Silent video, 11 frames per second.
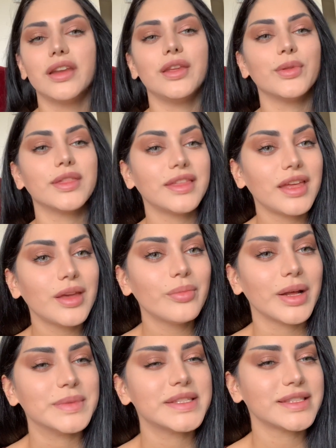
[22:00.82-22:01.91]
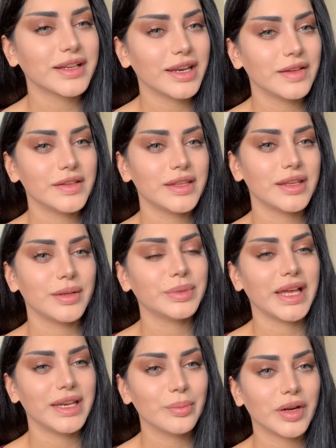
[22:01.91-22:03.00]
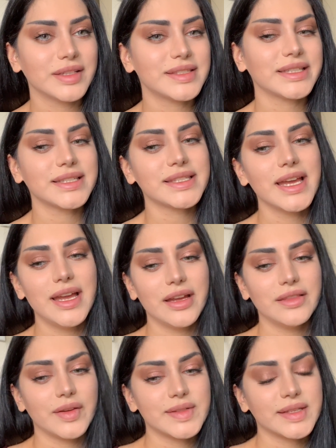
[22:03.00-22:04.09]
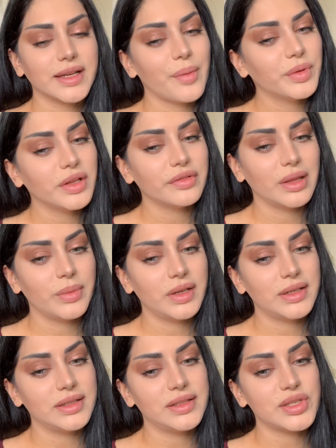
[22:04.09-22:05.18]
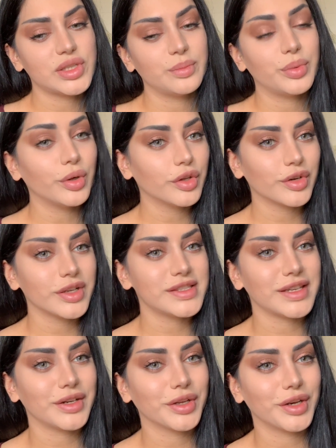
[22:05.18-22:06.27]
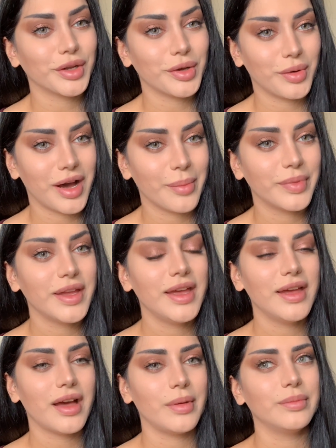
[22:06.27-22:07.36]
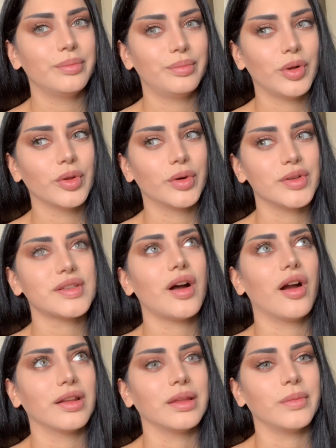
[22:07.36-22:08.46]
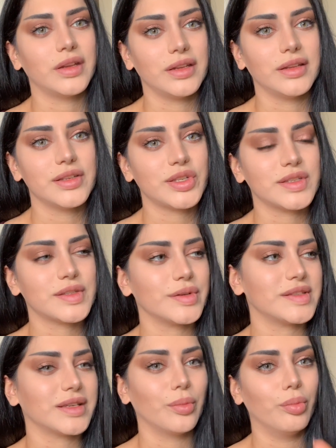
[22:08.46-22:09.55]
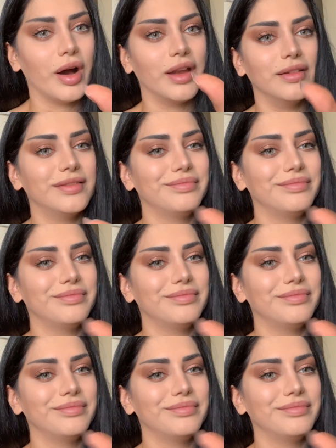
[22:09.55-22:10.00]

new theme. I'm still kind of in the planning process. There's a couple of limited edition Polaroids that are going to go up. I mean, Polaroids are limited edition, so it's like one,